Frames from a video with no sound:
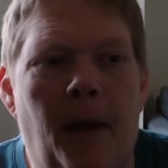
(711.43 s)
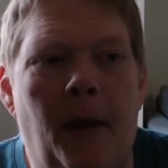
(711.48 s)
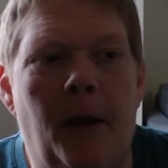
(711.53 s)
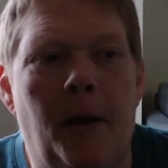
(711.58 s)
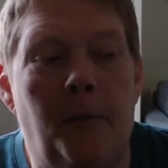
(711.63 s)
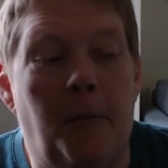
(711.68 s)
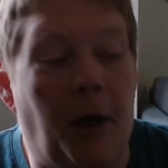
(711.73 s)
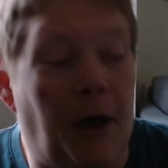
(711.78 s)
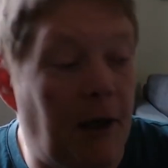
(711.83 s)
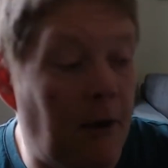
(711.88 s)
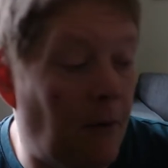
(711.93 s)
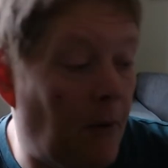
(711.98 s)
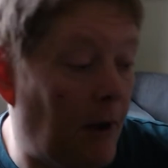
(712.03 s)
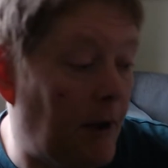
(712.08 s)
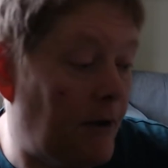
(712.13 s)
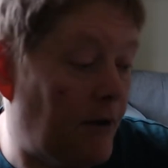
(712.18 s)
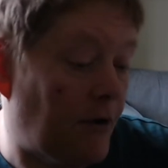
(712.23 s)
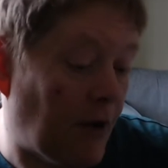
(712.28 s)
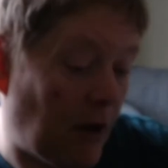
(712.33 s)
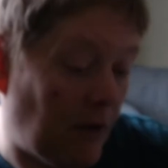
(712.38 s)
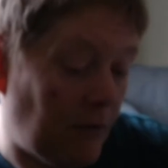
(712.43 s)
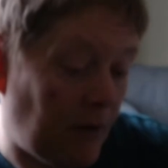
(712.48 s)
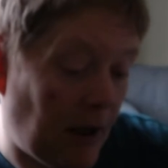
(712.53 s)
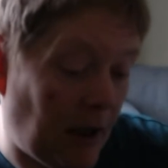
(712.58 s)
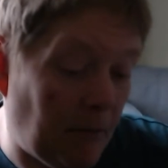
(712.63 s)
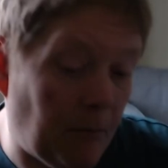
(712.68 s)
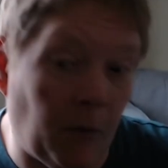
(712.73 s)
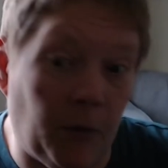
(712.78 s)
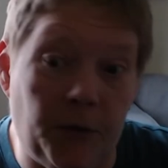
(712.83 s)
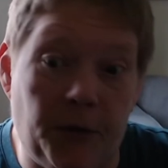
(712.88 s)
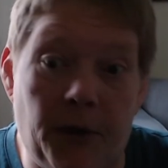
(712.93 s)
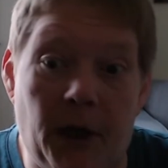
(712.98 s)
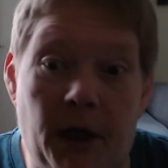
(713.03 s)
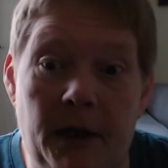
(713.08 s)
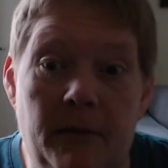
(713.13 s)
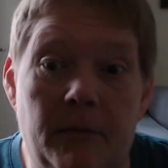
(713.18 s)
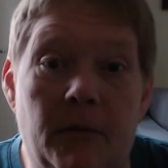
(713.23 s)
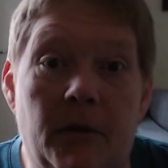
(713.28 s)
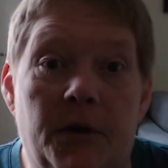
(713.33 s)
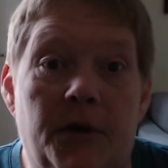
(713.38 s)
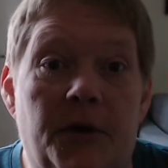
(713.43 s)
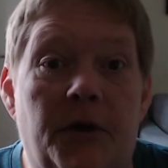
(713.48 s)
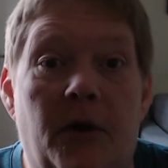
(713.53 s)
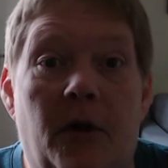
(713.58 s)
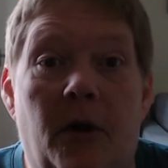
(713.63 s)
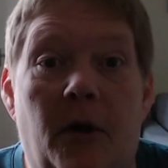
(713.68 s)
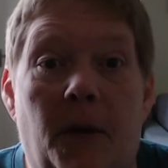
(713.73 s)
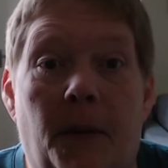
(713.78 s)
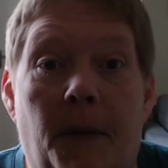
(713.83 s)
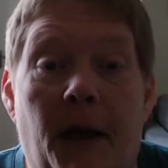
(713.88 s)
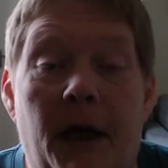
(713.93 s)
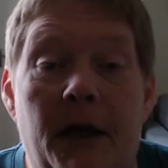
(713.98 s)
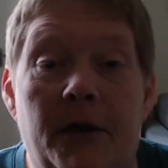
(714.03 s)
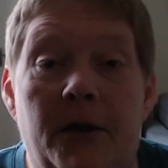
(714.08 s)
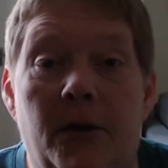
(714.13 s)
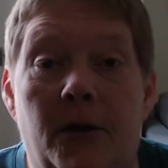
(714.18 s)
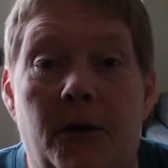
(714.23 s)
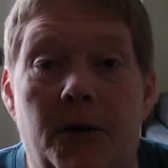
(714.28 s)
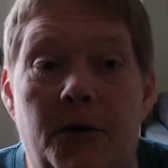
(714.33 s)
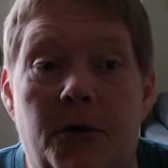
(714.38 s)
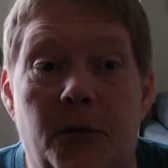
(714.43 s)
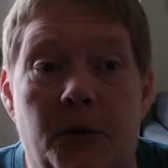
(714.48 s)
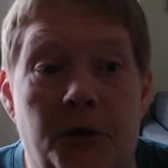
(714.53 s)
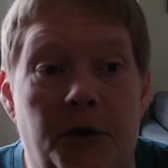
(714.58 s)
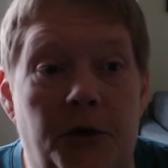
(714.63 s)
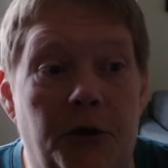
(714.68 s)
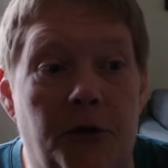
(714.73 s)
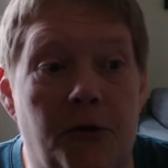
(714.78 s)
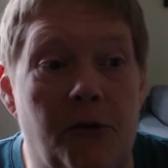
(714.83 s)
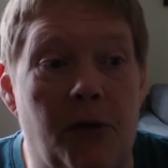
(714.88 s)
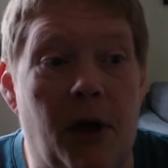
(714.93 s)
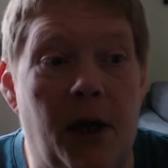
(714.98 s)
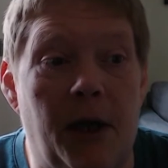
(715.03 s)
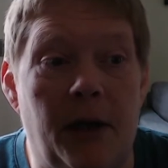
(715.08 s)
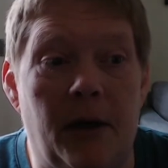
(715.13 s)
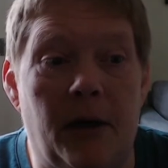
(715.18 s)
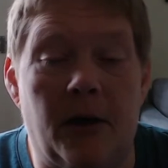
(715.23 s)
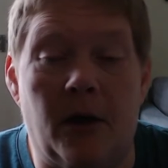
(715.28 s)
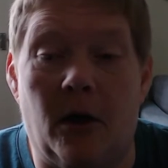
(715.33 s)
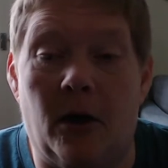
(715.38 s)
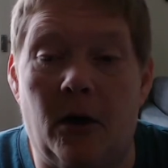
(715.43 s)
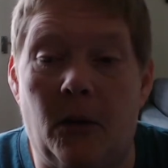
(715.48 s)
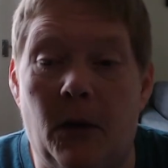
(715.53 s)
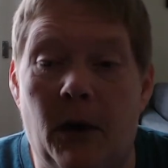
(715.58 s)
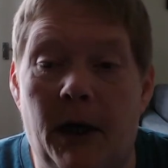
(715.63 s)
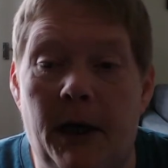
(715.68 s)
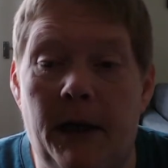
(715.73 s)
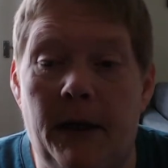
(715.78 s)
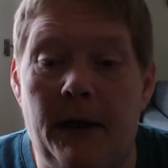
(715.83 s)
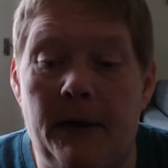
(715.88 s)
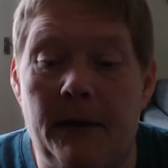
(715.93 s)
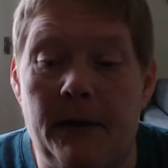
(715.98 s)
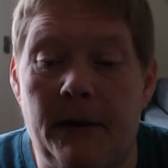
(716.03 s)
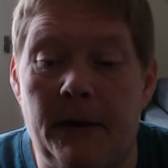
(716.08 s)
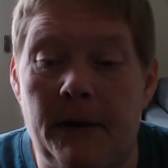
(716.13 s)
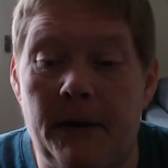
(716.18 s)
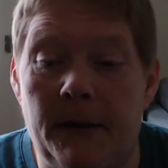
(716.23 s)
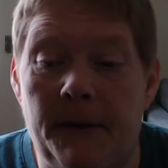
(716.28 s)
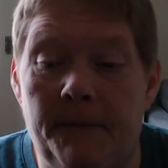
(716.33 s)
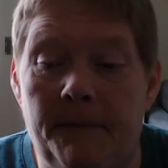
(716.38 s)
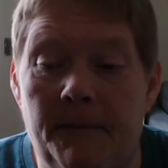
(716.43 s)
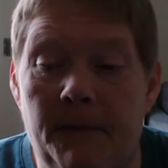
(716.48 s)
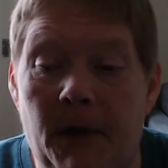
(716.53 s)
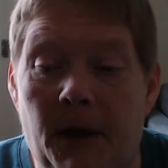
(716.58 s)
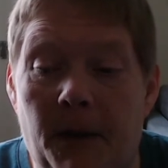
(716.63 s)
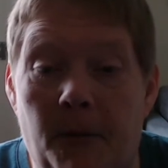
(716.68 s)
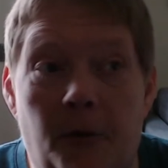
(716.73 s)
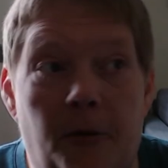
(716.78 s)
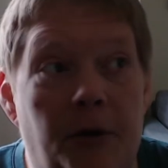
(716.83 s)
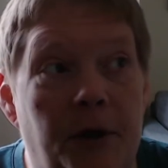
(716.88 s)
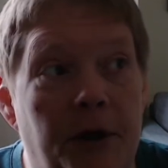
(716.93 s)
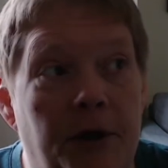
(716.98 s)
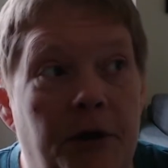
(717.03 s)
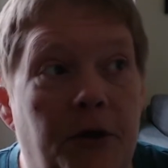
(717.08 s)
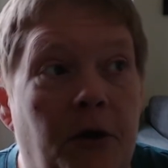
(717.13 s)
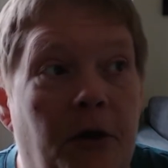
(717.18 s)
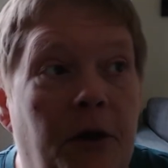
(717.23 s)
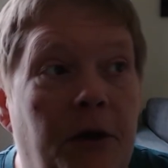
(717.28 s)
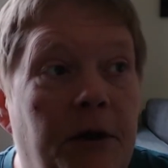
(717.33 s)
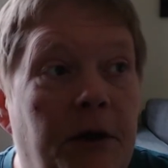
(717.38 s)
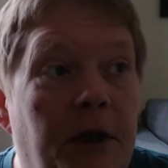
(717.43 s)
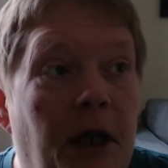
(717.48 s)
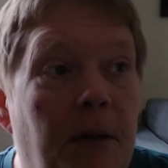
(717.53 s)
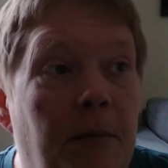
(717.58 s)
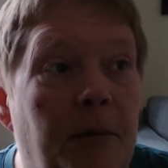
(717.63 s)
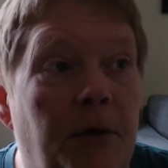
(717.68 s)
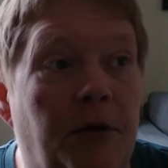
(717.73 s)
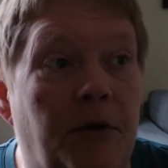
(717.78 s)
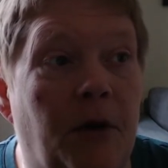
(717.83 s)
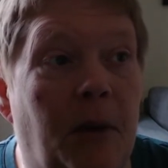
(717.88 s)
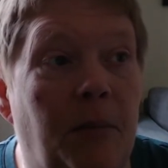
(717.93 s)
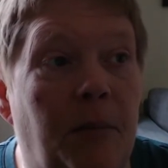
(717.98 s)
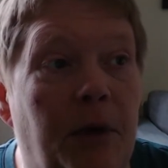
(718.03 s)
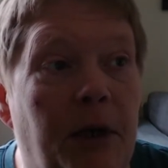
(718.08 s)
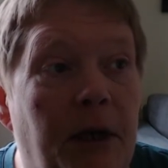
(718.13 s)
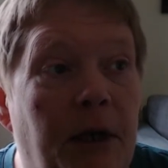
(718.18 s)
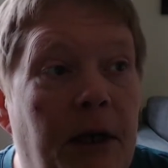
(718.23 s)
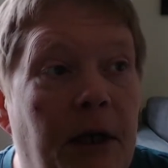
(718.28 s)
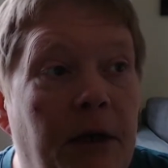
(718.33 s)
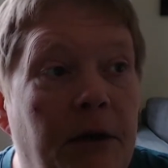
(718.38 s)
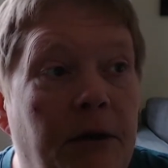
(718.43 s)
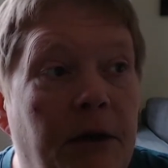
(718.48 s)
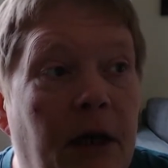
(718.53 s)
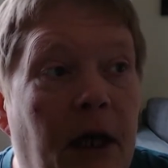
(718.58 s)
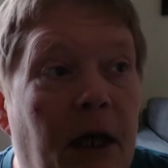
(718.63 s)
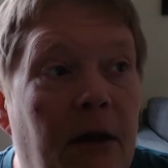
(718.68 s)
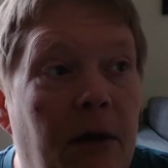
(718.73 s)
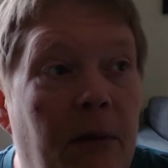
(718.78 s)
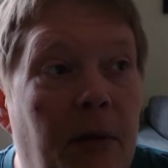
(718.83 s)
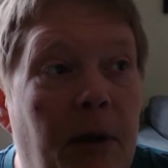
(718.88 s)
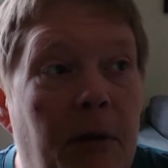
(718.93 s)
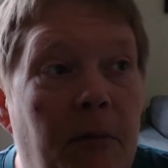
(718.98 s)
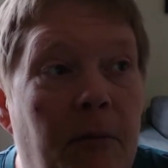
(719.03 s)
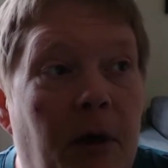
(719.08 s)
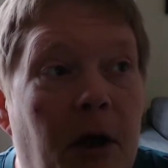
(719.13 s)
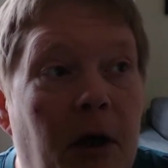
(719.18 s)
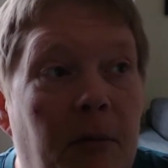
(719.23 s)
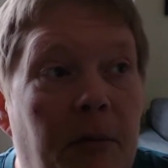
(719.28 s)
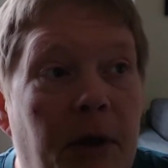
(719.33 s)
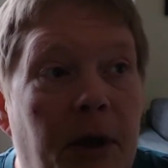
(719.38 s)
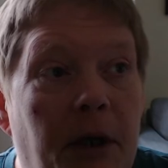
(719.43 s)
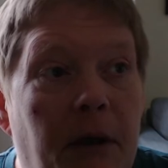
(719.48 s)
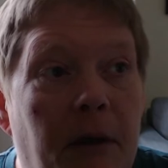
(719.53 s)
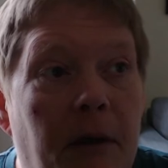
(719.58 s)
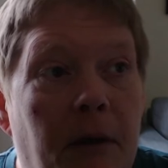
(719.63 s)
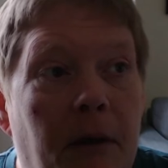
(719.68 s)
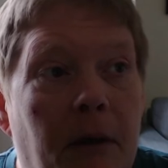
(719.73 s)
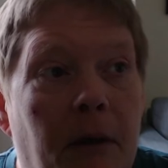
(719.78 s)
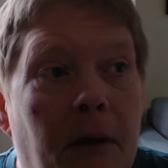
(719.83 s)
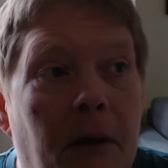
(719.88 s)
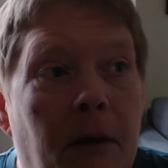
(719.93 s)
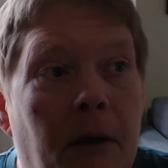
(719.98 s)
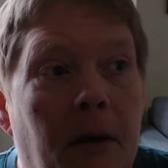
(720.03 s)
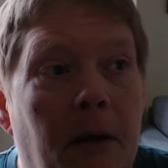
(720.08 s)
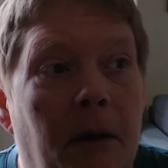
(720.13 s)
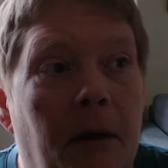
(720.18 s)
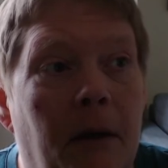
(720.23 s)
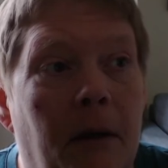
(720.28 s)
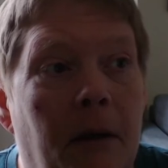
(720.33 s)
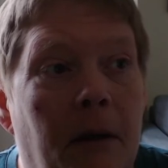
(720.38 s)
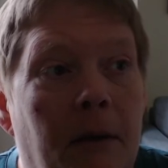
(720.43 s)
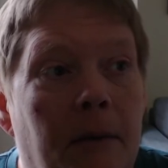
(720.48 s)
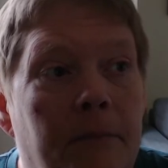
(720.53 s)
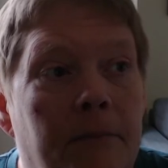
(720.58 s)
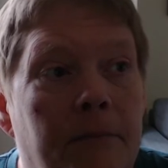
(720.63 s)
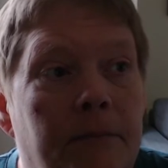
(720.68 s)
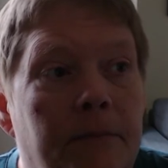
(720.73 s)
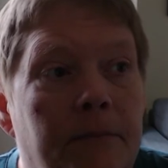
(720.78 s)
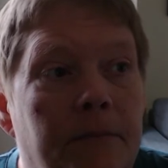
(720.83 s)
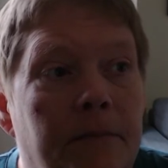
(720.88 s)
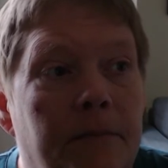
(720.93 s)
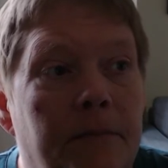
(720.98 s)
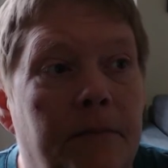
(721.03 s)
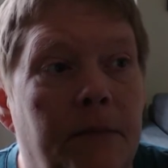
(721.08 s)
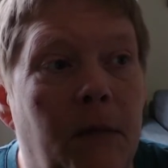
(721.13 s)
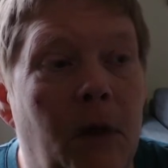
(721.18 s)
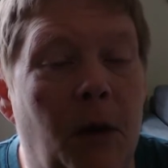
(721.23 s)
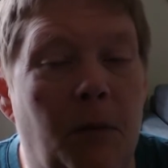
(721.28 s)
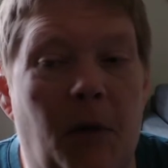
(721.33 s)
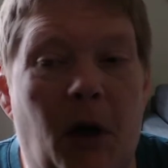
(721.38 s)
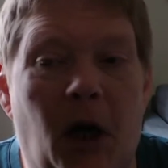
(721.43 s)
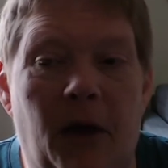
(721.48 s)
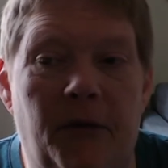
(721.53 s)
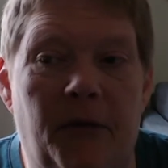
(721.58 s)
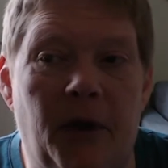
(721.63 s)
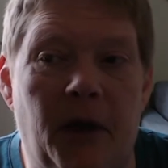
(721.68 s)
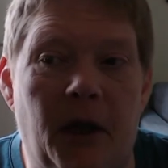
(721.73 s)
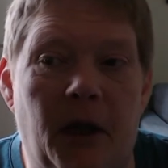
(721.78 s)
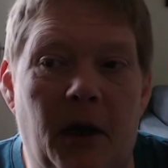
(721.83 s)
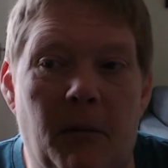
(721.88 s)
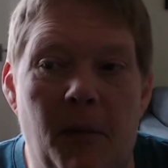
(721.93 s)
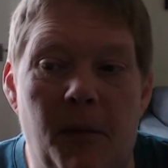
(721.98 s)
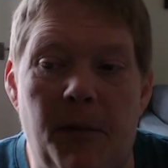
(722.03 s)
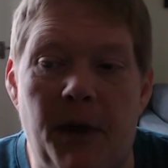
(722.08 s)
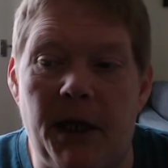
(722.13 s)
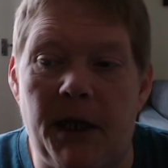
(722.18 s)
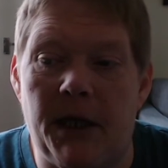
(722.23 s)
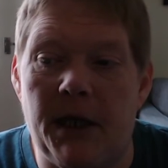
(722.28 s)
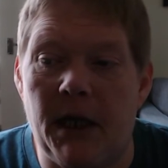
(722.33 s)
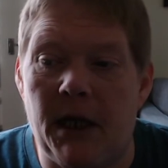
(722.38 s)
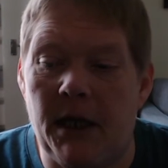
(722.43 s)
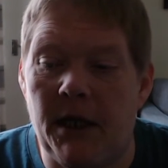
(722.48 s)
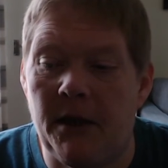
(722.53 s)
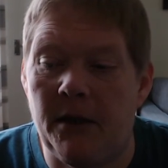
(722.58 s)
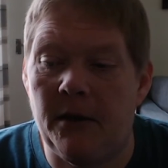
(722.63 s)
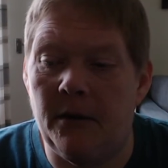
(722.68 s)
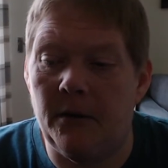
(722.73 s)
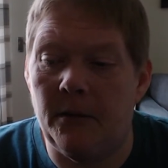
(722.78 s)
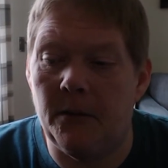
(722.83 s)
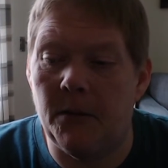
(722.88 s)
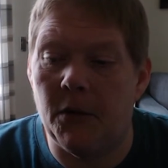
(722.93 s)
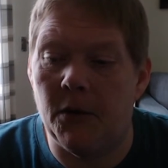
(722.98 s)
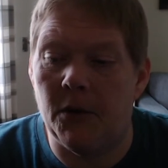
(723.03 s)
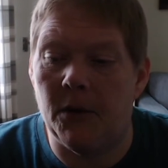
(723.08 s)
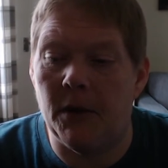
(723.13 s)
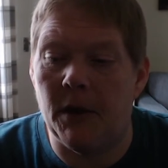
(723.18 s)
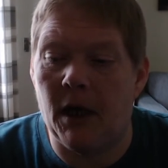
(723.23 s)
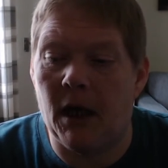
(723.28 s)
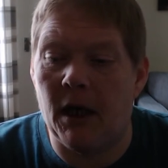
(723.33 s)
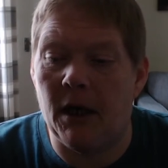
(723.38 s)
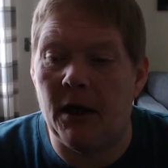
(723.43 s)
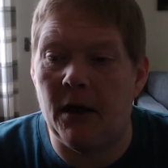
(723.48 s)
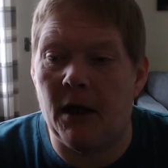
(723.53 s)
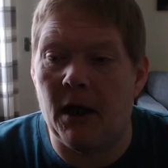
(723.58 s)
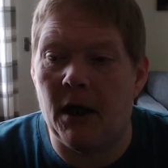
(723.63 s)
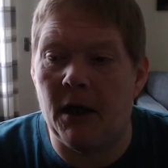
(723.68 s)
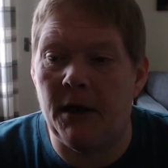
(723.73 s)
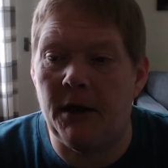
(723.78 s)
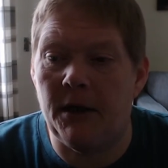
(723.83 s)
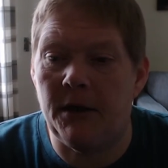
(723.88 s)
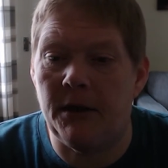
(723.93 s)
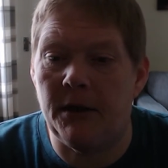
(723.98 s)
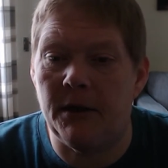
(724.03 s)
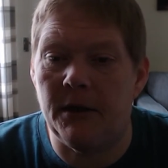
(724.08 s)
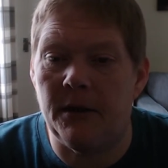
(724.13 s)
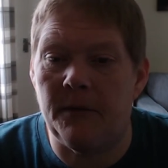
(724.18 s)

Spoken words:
But anyway, so yeah, Monday I start on that course, which is great. I can't wait. I'm already starting to get my tramping kit together bit by bit. You might think I'm a bit keen, but I am